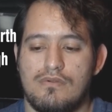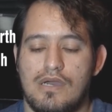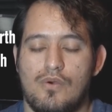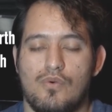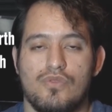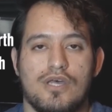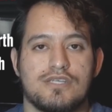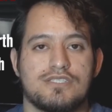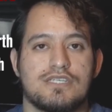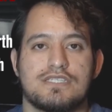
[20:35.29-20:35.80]
I
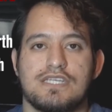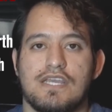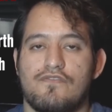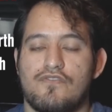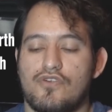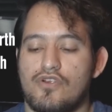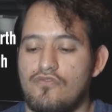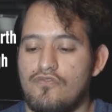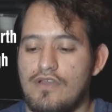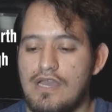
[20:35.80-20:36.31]
will not sustain
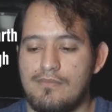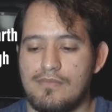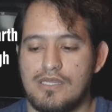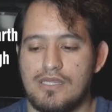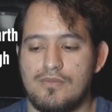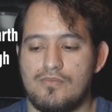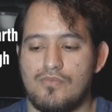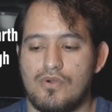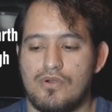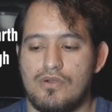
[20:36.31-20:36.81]
for your
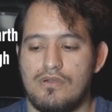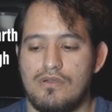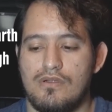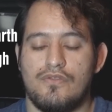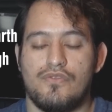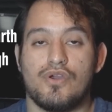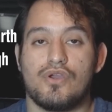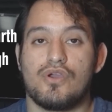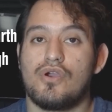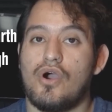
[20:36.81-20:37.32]
family anymore.
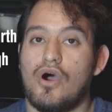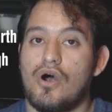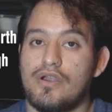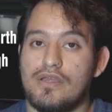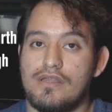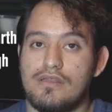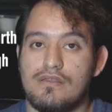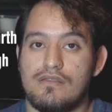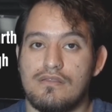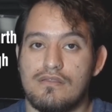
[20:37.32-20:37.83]
The
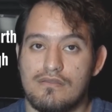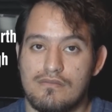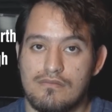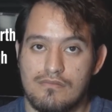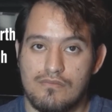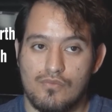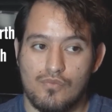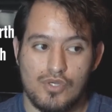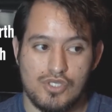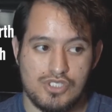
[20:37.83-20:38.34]
garden
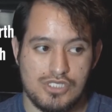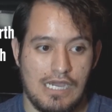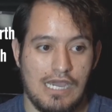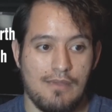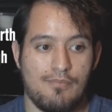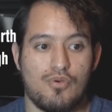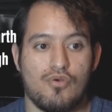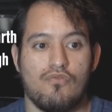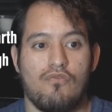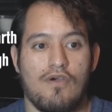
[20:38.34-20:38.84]
which I
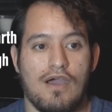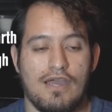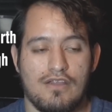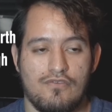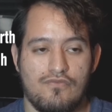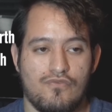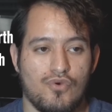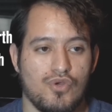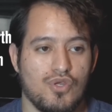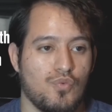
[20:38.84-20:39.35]

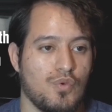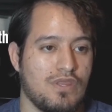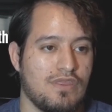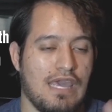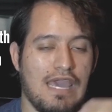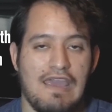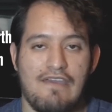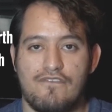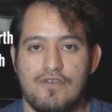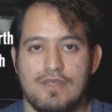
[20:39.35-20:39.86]
provided for you
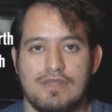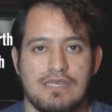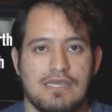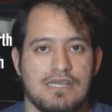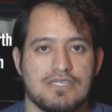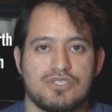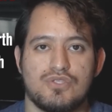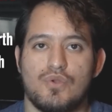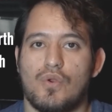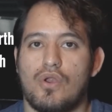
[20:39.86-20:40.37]
with
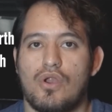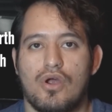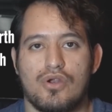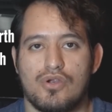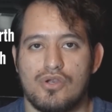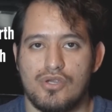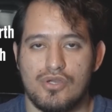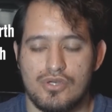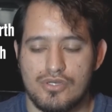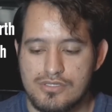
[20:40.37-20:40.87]
everything is no
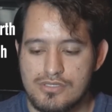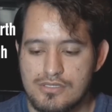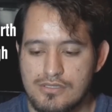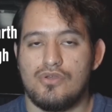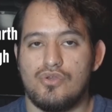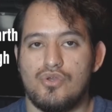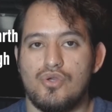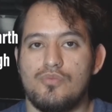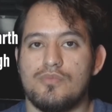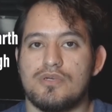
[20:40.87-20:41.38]
longer yours.
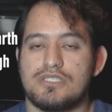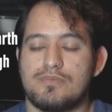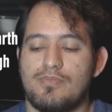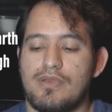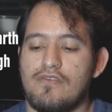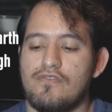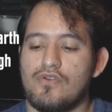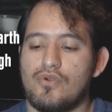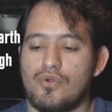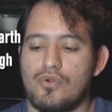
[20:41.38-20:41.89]
You must
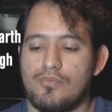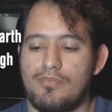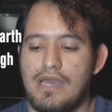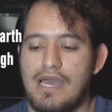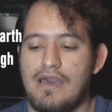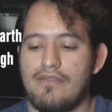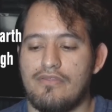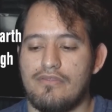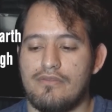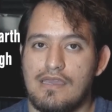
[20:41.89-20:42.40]
pave your own
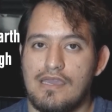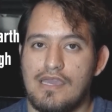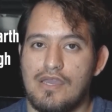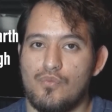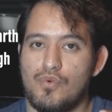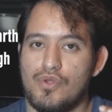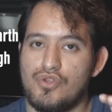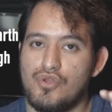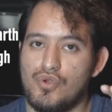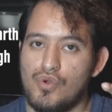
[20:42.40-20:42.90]
path,
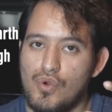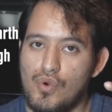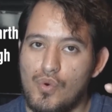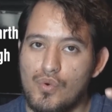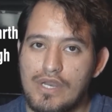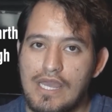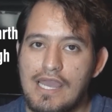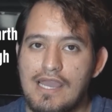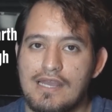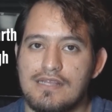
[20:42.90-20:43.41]
and with your
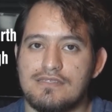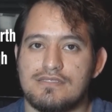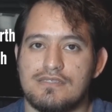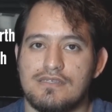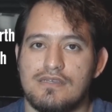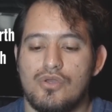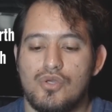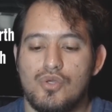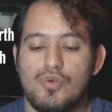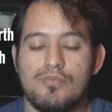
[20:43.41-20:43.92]
own hands
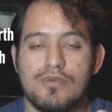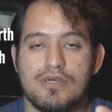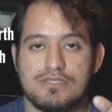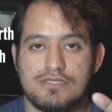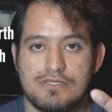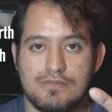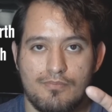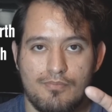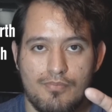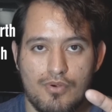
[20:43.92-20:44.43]
you
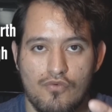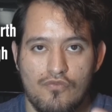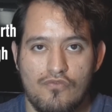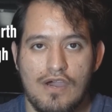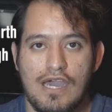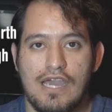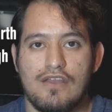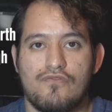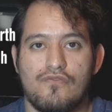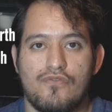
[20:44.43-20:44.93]
must
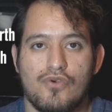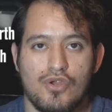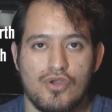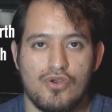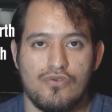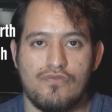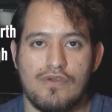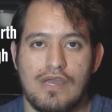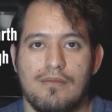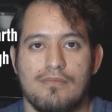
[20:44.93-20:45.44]
provide for
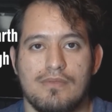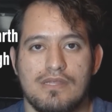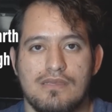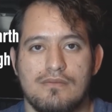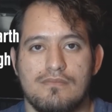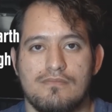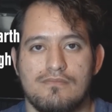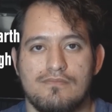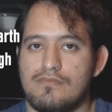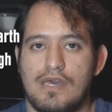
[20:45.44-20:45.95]
your family.
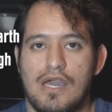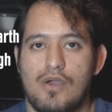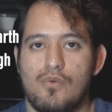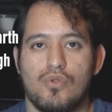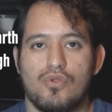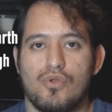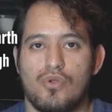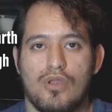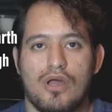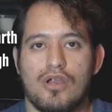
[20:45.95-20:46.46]
I
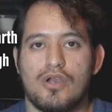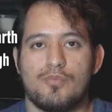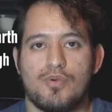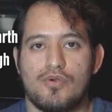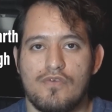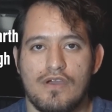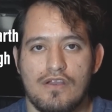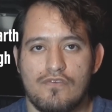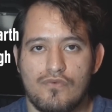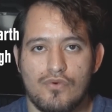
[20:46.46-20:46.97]
will no longer
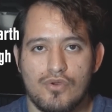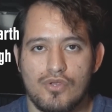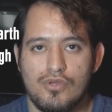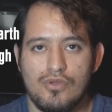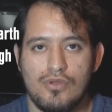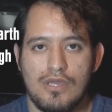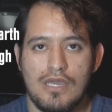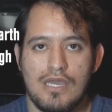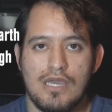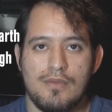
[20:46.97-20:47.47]
provide for
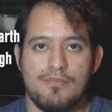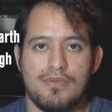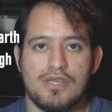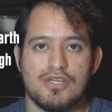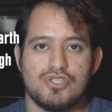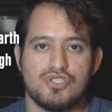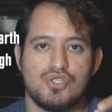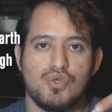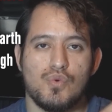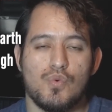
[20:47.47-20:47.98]
you
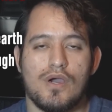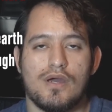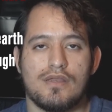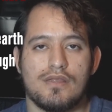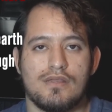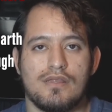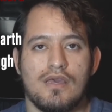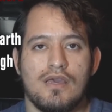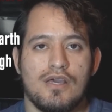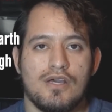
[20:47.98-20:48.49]
because you
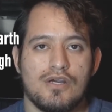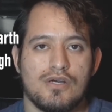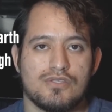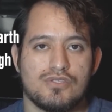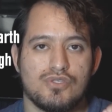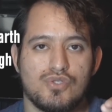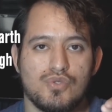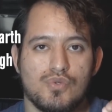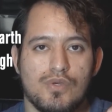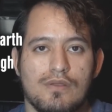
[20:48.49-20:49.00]
wanted
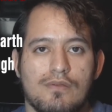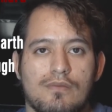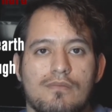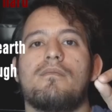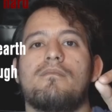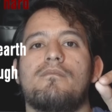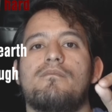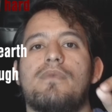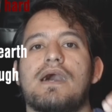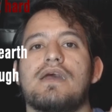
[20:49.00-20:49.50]
to do it
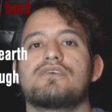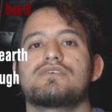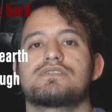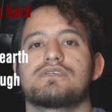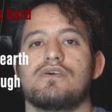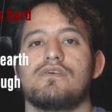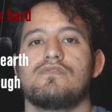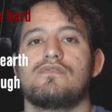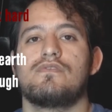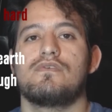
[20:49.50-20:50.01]
by
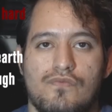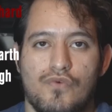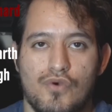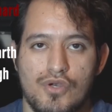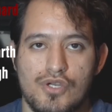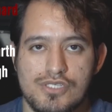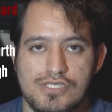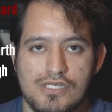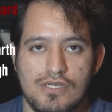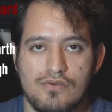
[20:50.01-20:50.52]
yourself,
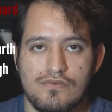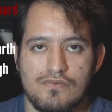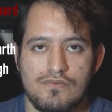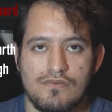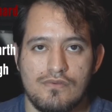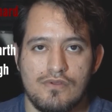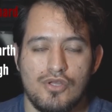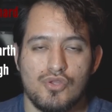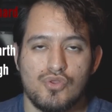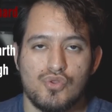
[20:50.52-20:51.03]
for
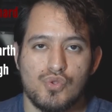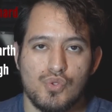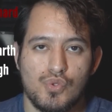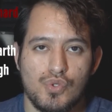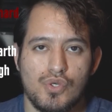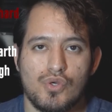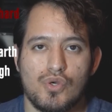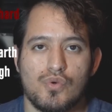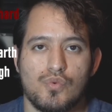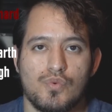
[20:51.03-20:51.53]
yourself,
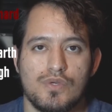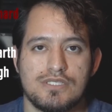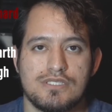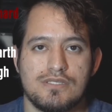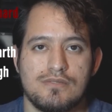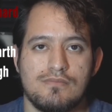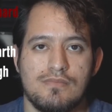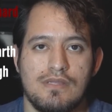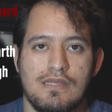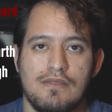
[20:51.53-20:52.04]
through your own
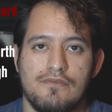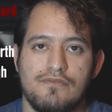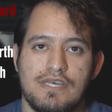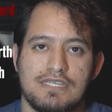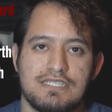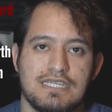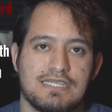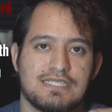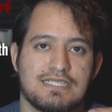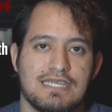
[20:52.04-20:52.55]
wisdom.
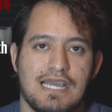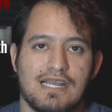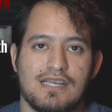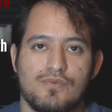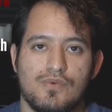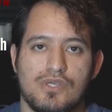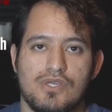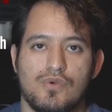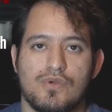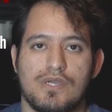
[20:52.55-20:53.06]
That's exactly
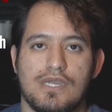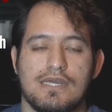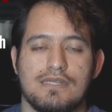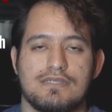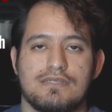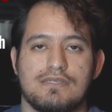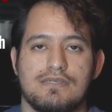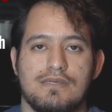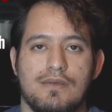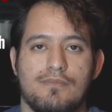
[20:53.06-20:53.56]
what you'll
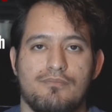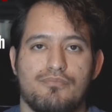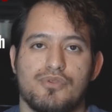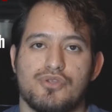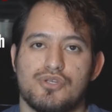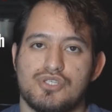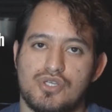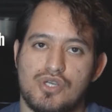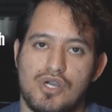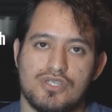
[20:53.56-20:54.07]
get. But
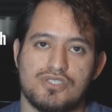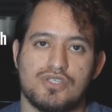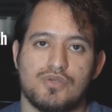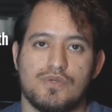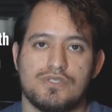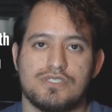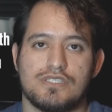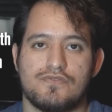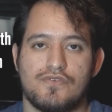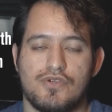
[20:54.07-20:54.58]
there's
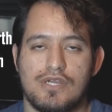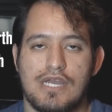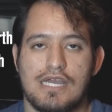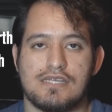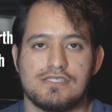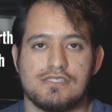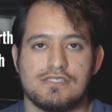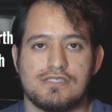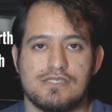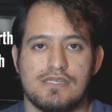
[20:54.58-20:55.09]
consequences for your
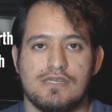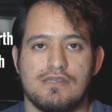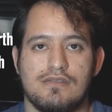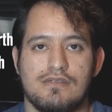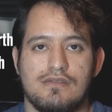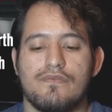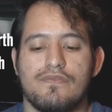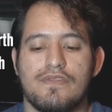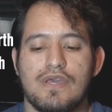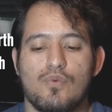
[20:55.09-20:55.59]
actions, son.
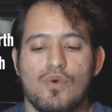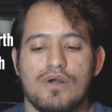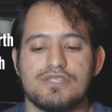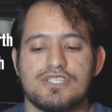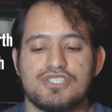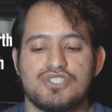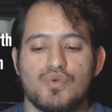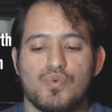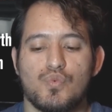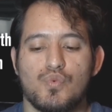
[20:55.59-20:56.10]
They
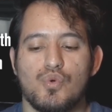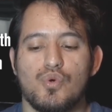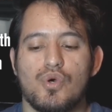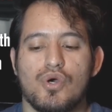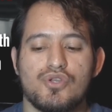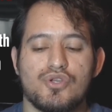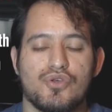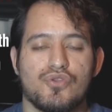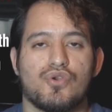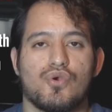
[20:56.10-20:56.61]
wanted to rule
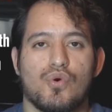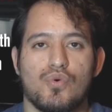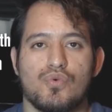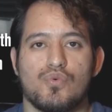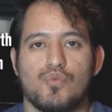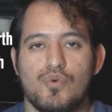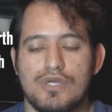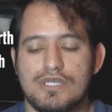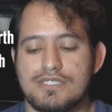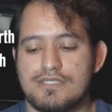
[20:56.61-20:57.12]
under their
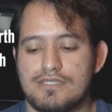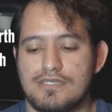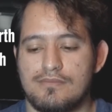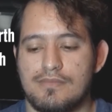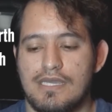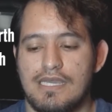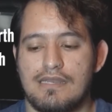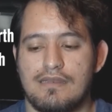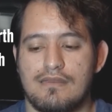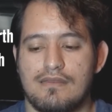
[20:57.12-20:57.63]
own
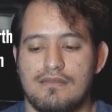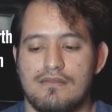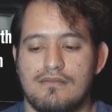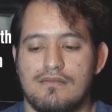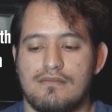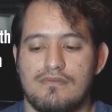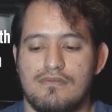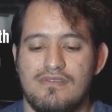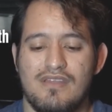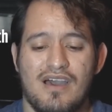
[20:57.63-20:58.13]
wisdom and
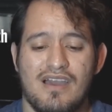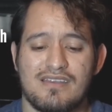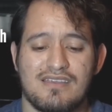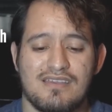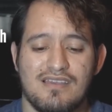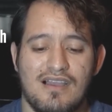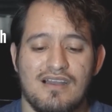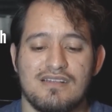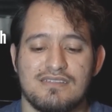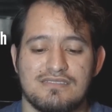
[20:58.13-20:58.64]
not
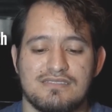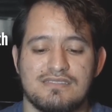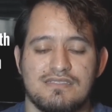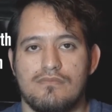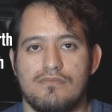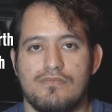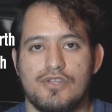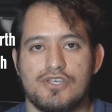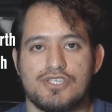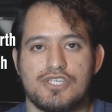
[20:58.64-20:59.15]
God's.
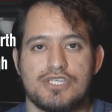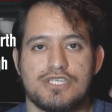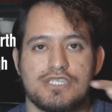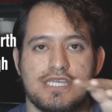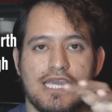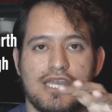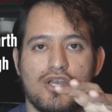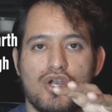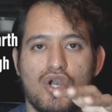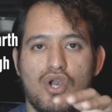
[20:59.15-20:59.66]
The
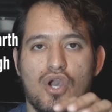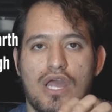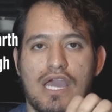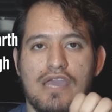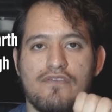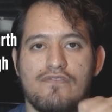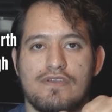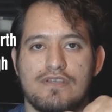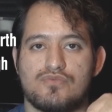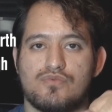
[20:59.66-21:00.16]
sustainer of
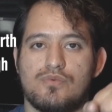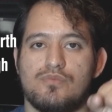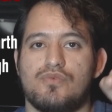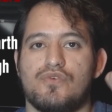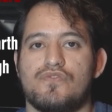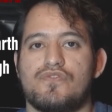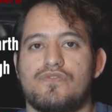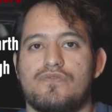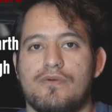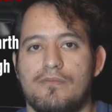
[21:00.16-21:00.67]
life is
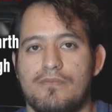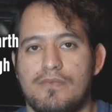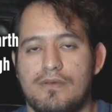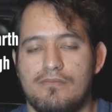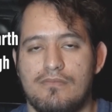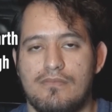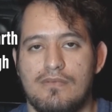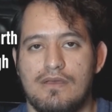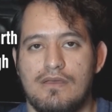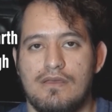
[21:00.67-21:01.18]
removed from
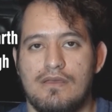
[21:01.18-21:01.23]
them.